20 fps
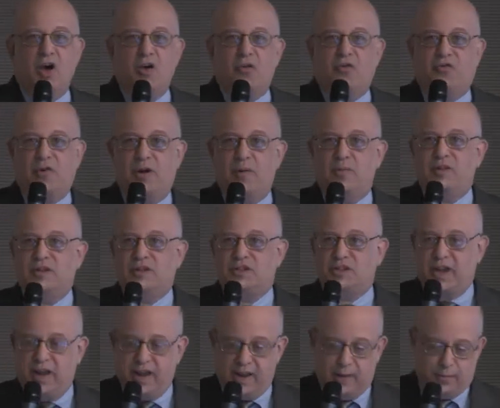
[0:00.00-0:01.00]
from the
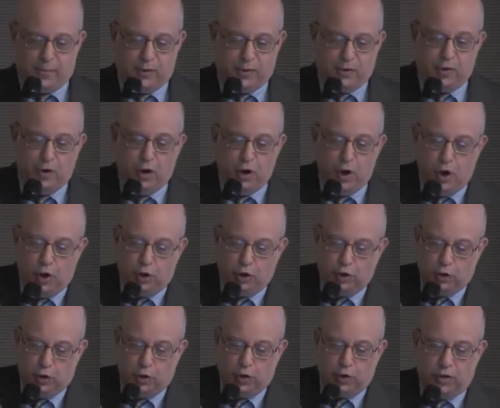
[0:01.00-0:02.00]
chamber
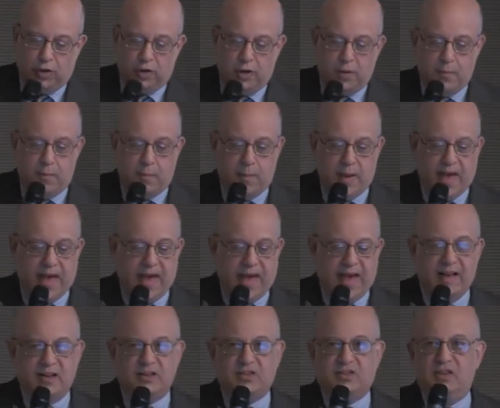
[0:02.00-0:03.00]
Laura,
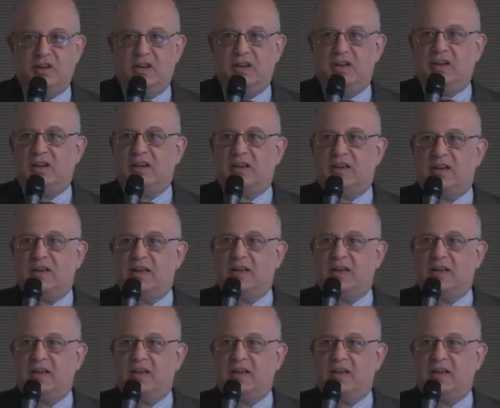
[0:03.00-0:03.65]
Mads, Nick,